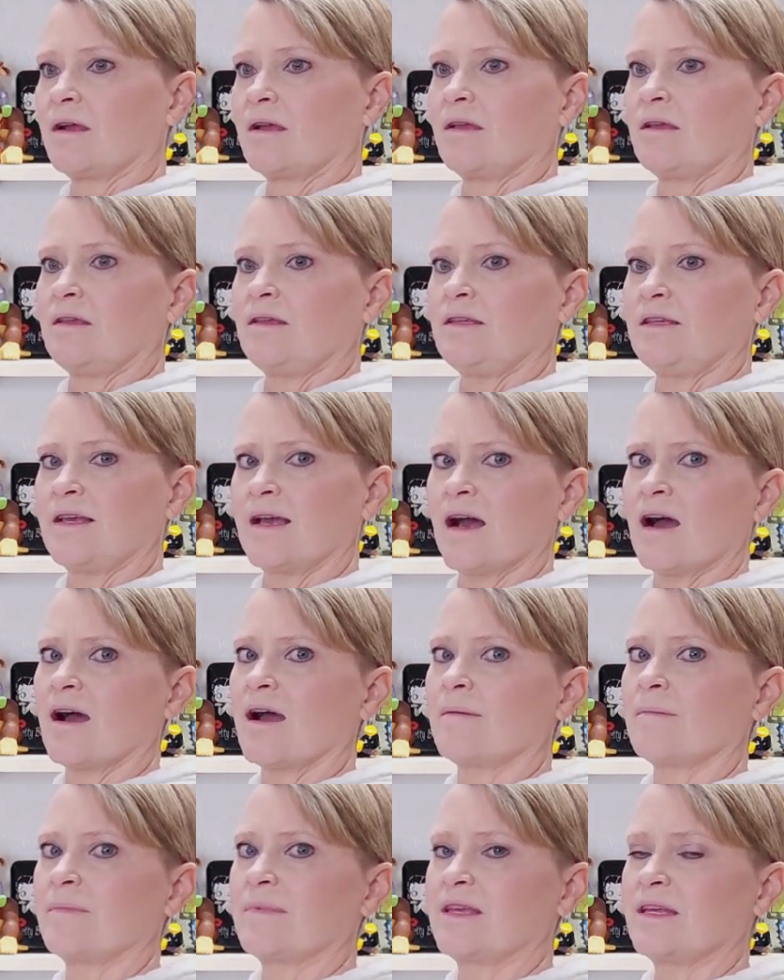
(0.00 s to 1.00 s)
yeah,
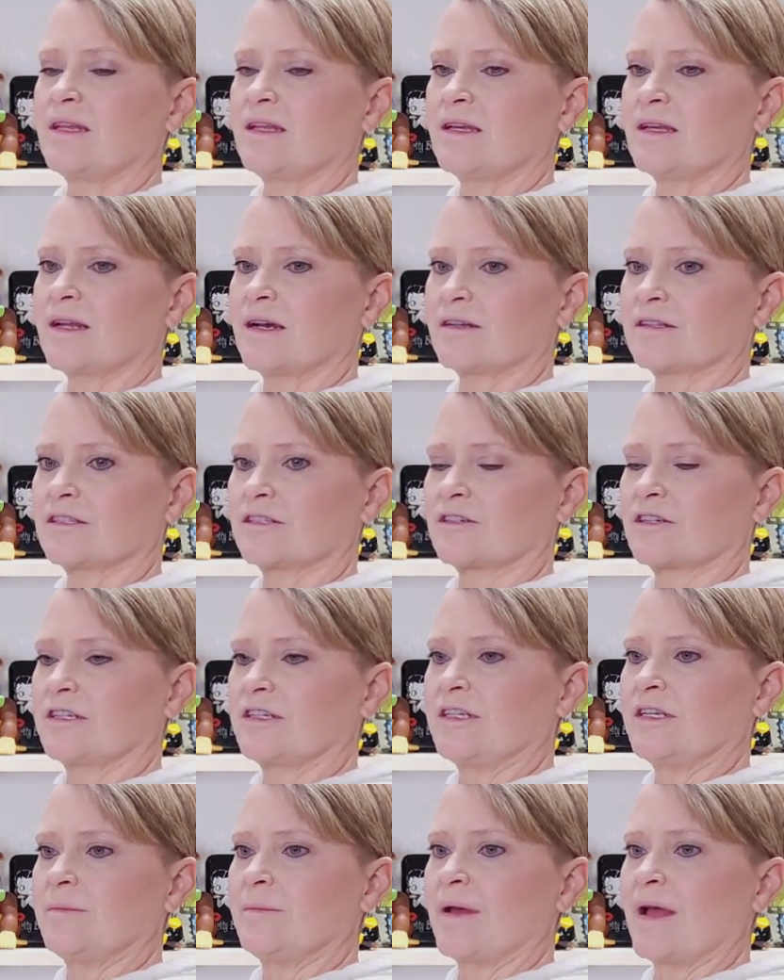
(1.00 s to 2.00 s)
I'm getting it out there on
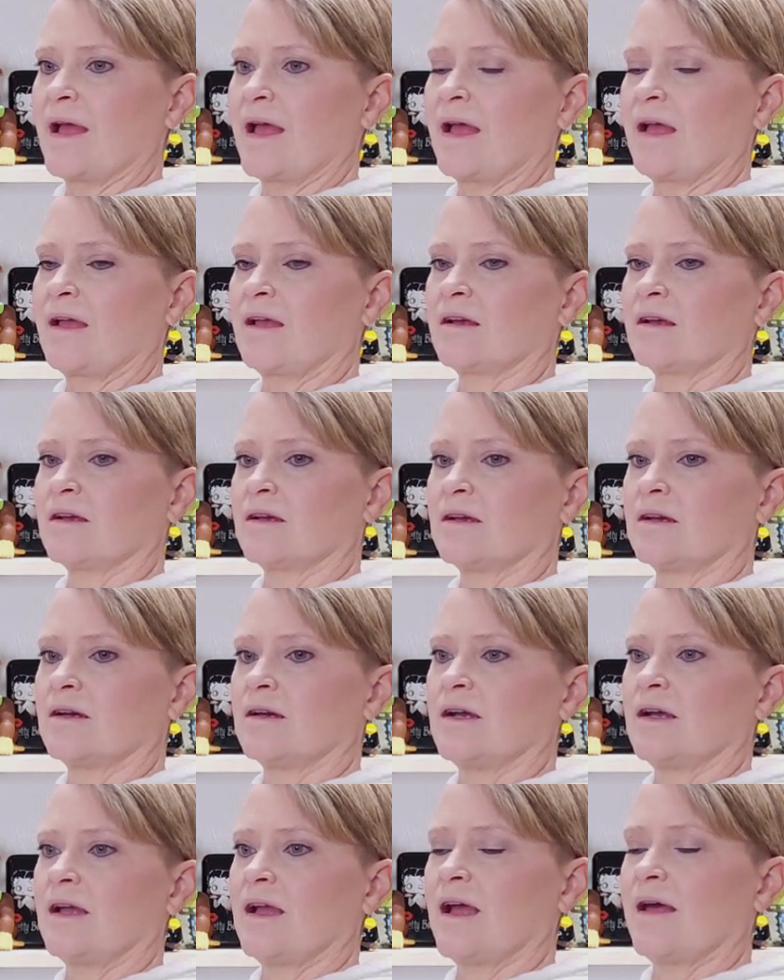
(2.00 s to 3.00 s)
eBay
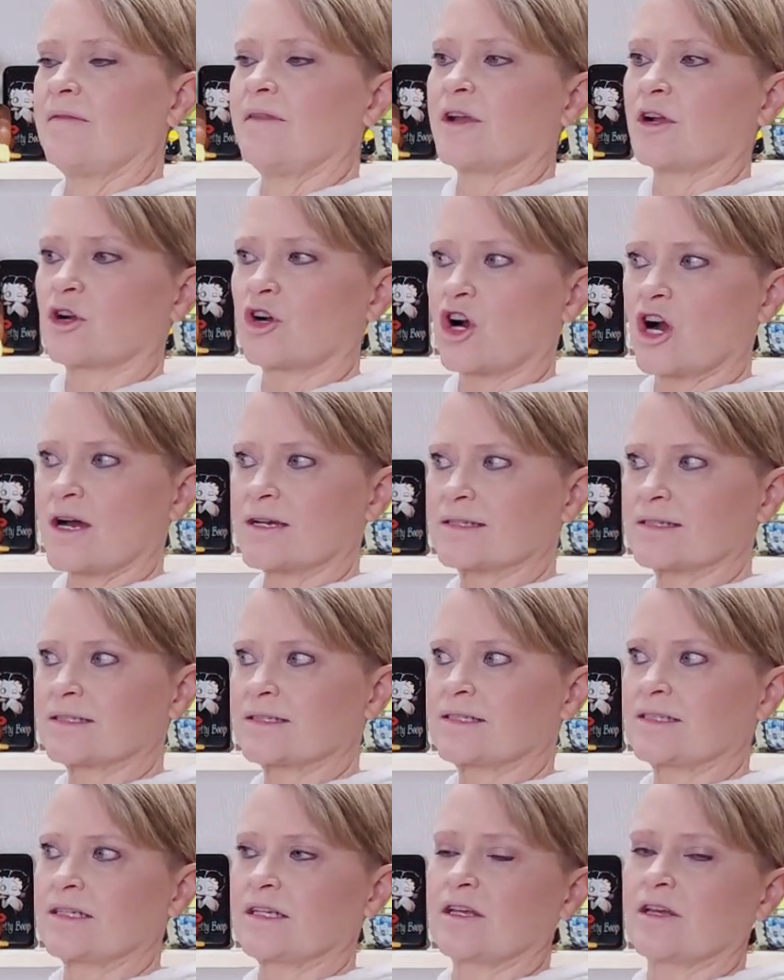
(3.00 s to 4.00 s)
and then
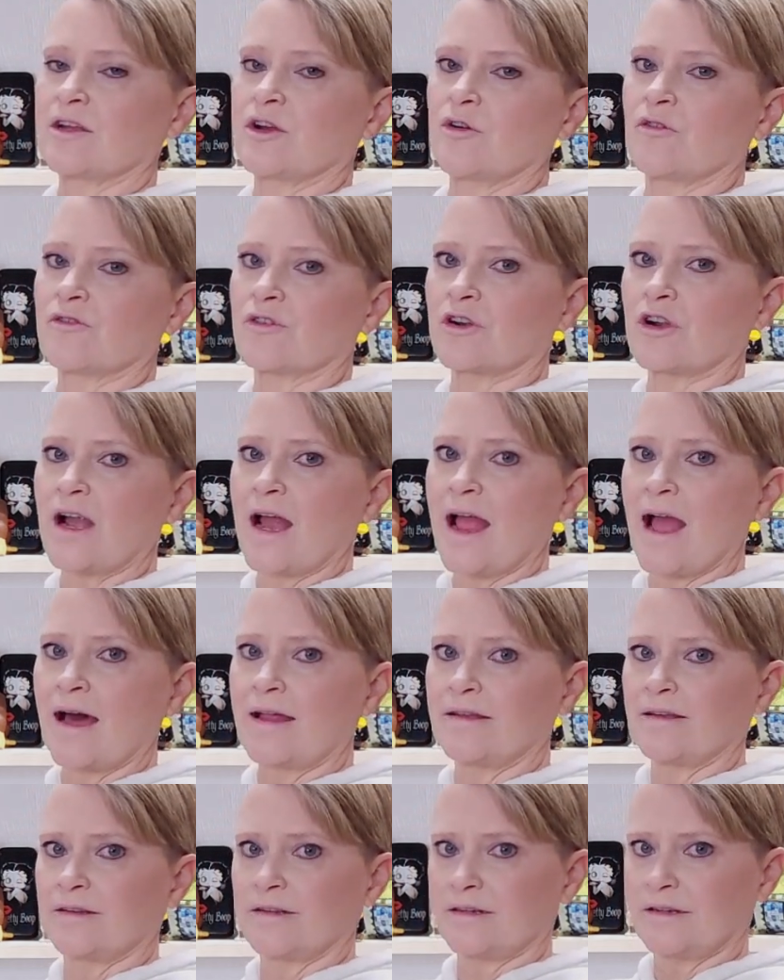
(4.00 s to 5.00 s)
cross-listing it over,
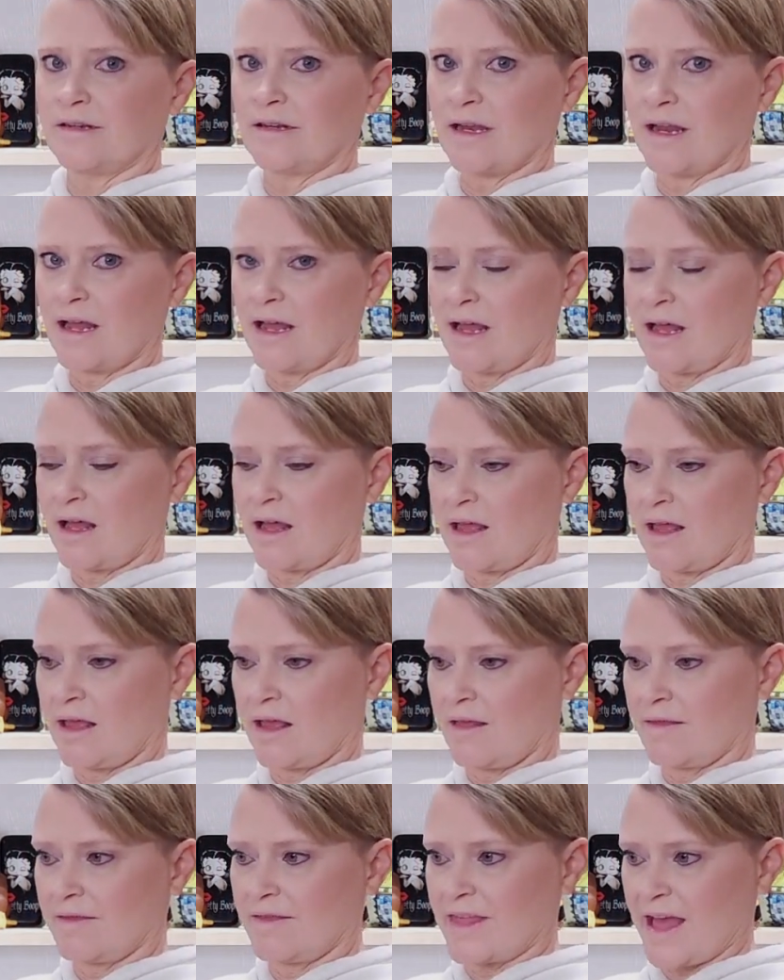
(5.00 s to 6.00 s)
and
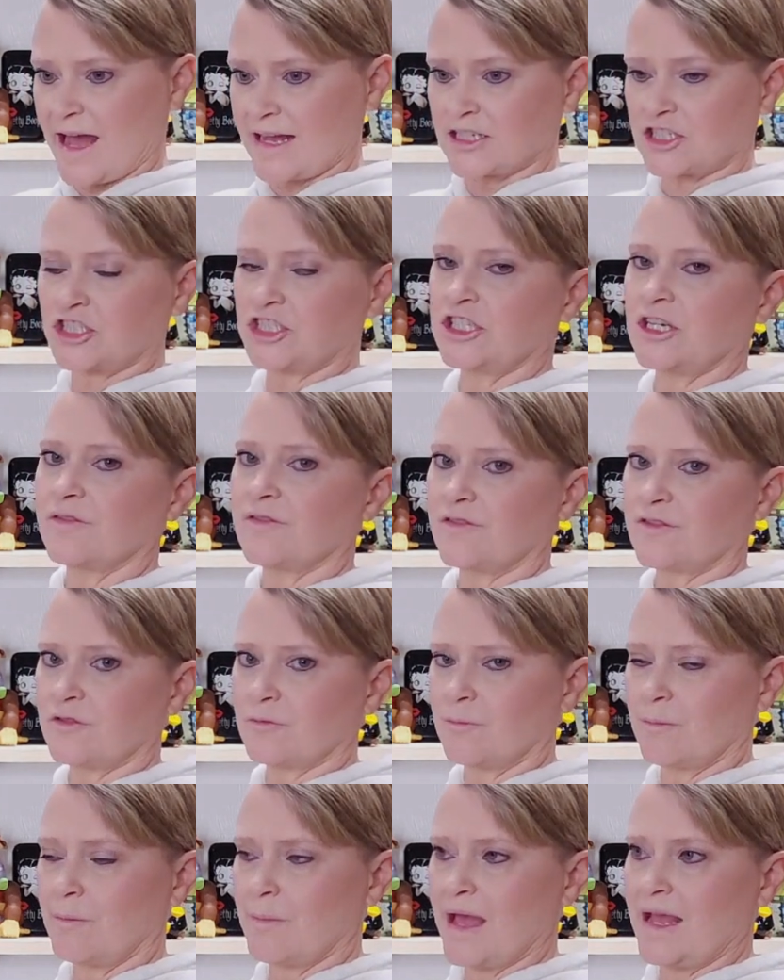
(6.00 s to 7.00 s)
that shift
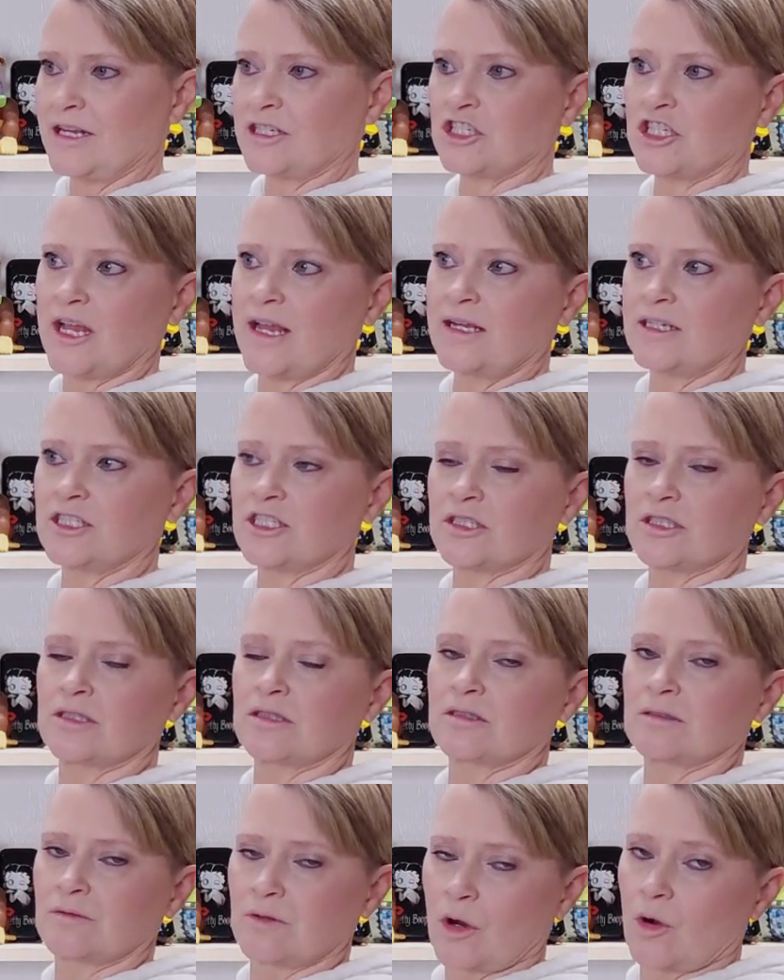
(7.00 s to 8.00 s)
may change
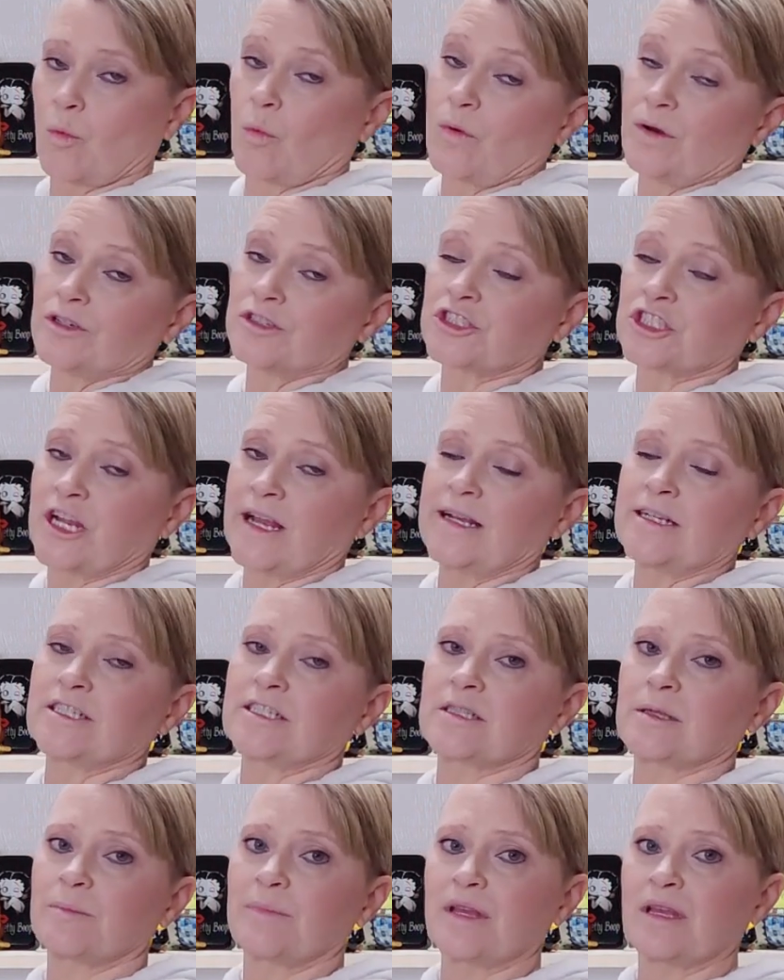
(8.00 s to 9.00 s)
or will change
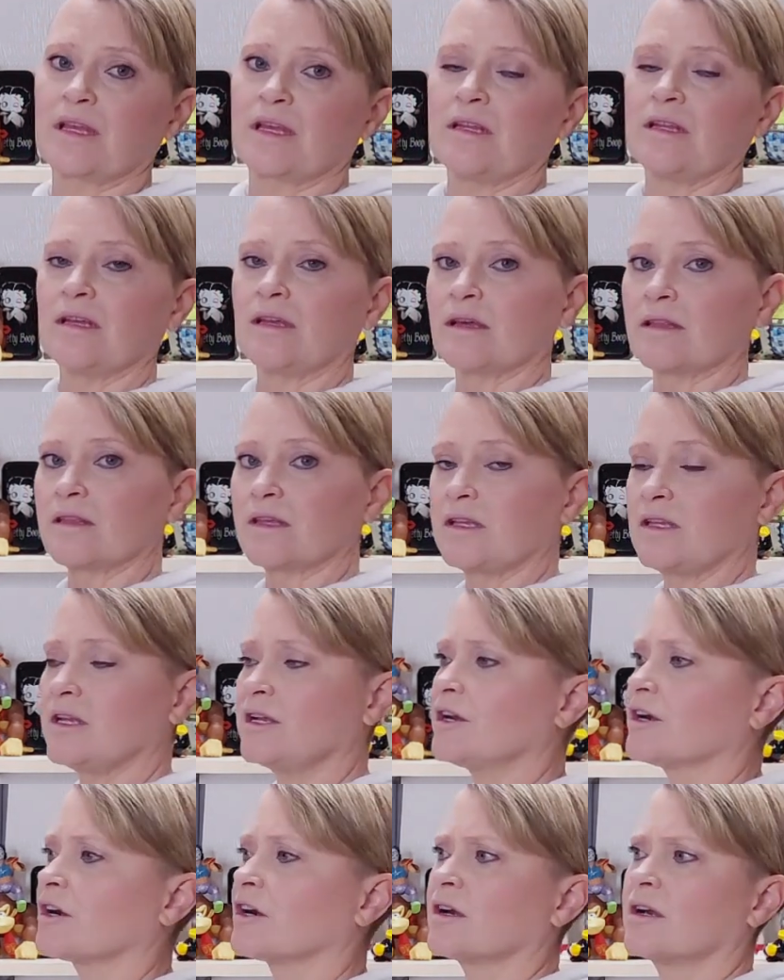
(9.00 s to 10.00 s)
at the beginning of the
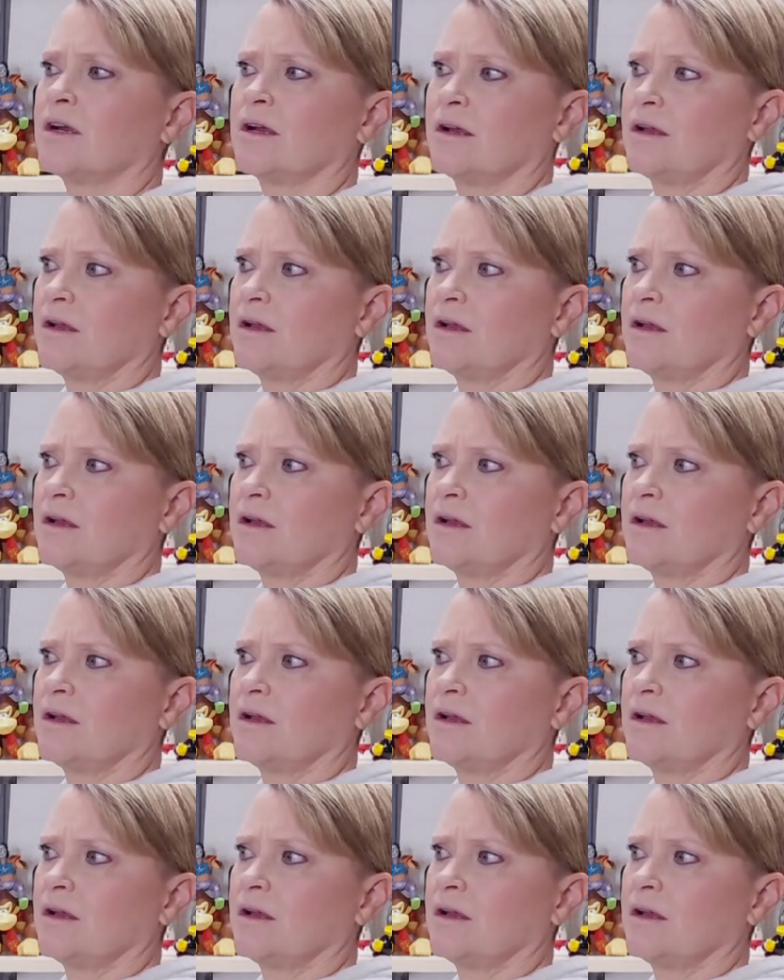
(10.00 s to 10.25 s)
year.